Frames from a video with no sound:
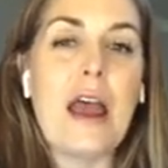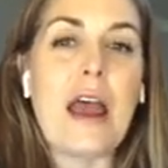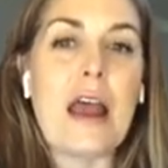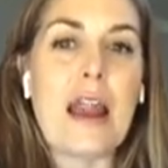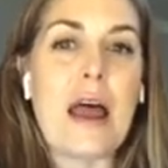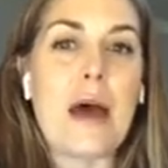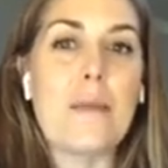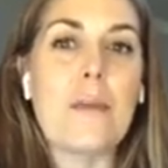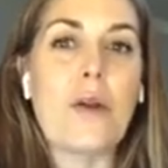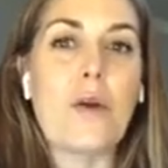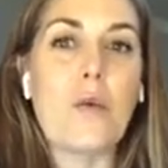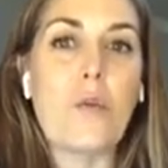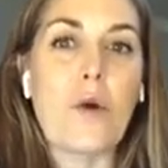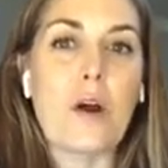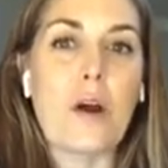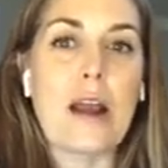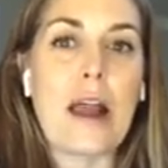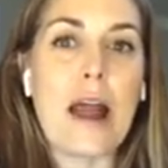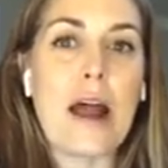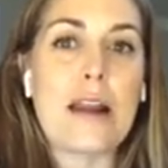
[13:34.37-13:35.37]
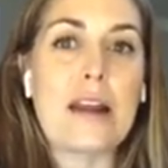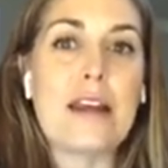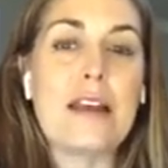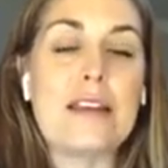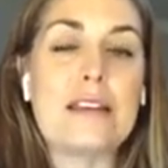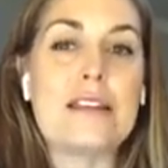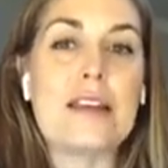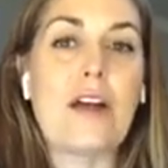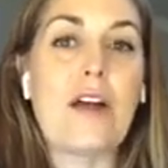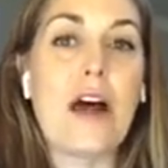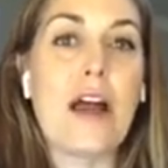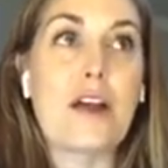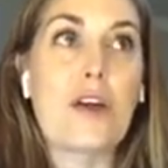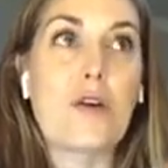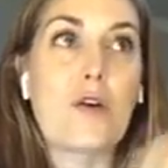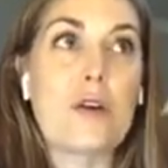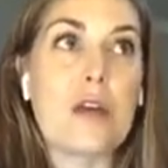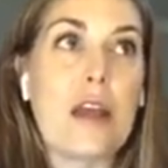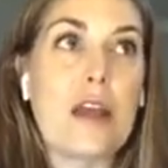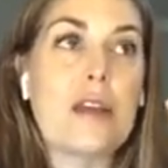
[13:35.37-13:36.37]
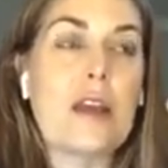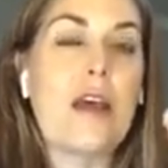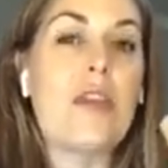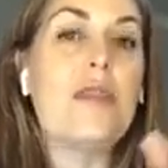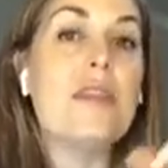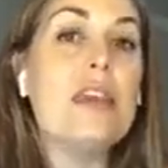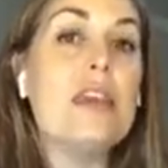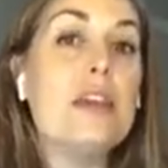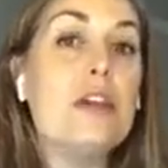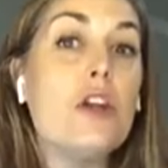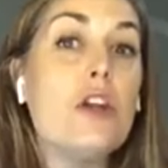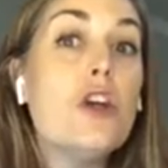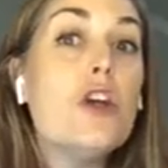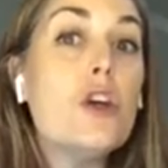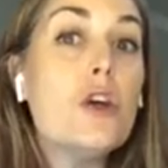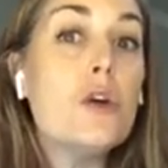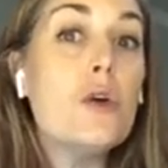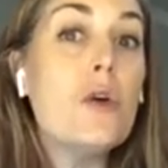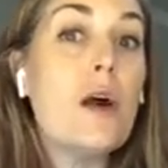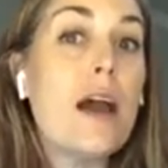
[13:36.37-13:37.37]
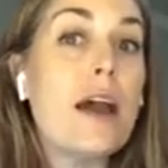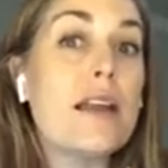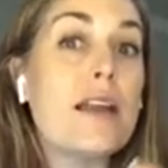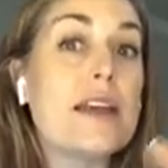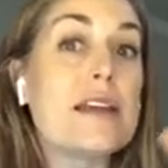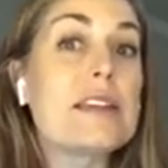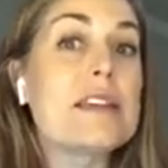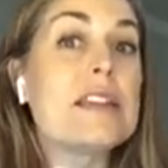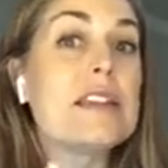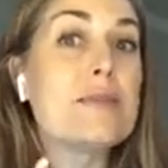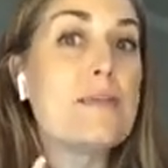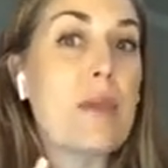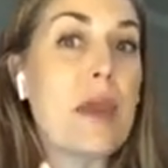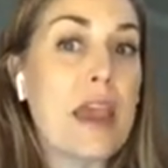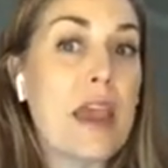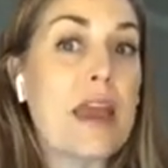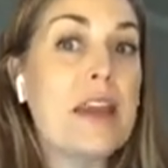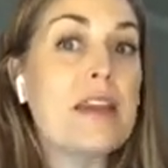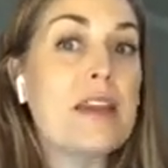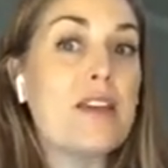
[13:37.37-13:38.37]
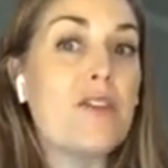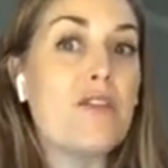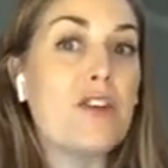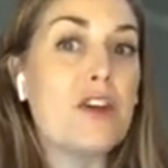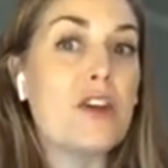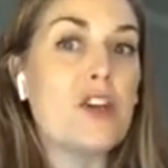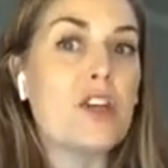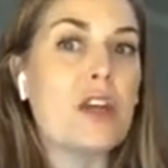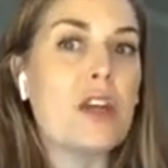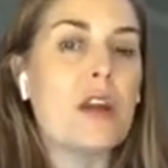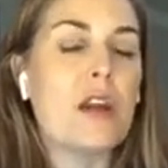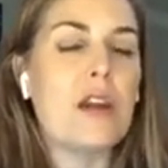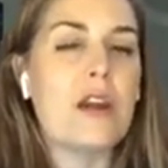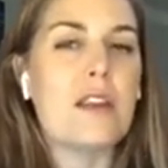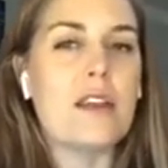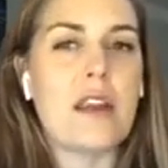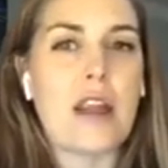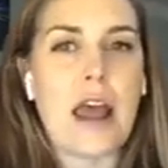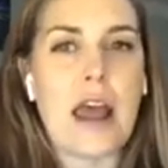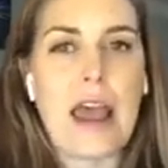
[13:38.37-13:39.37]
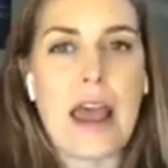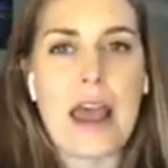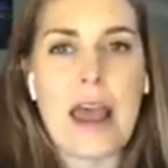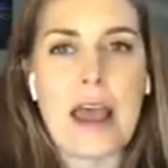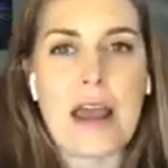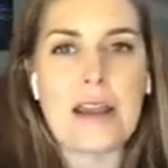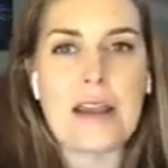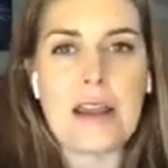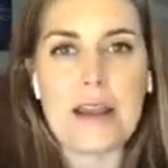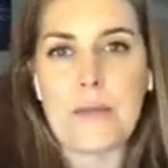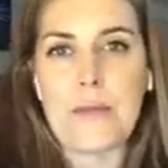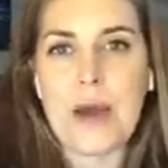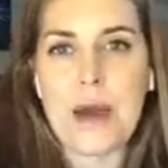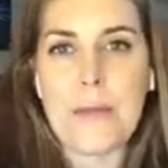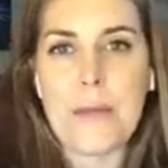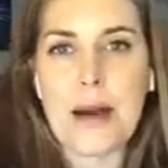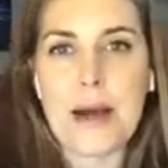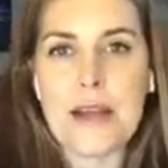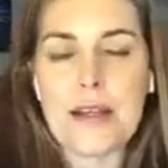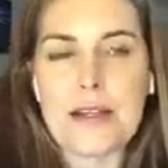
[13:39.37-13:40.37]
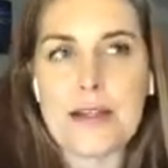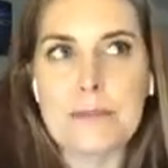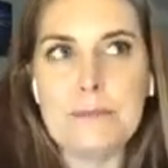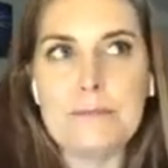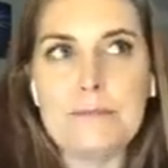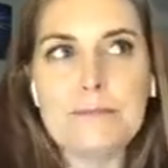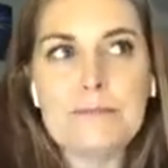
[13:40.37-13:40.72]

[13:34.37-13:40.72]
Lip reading: and I'm going to work at it until I create the new and expanded vision that I had in my mind.